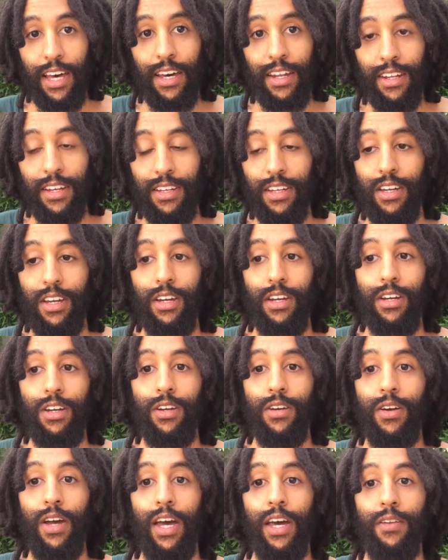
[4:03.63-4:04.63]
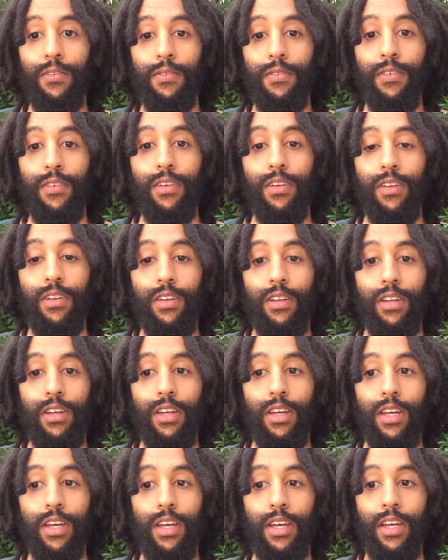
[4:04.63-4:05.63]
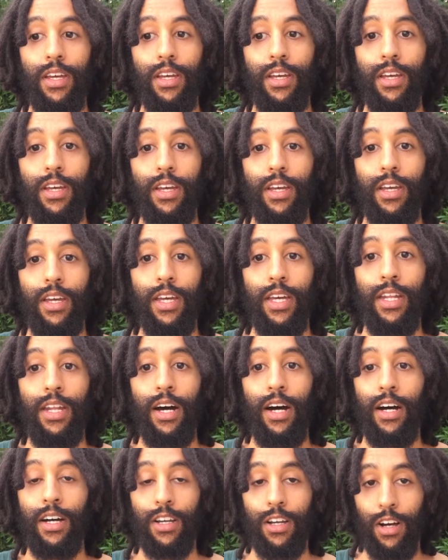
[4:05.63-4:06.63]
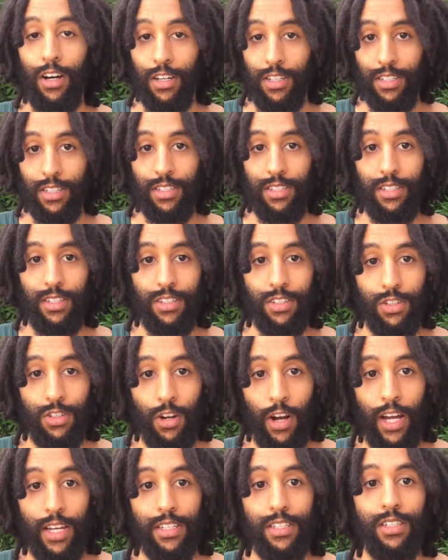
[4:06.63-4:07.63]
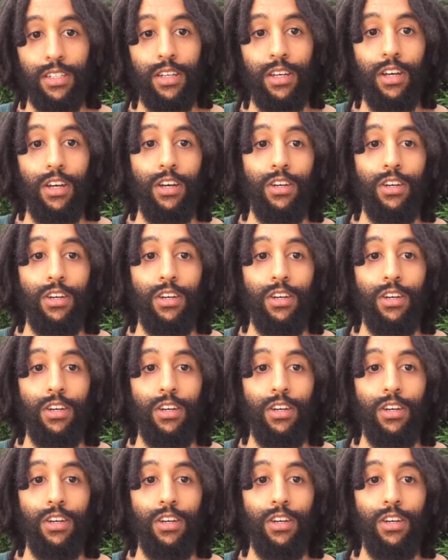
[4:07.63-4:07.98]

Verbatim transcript: then, and it causes the stress.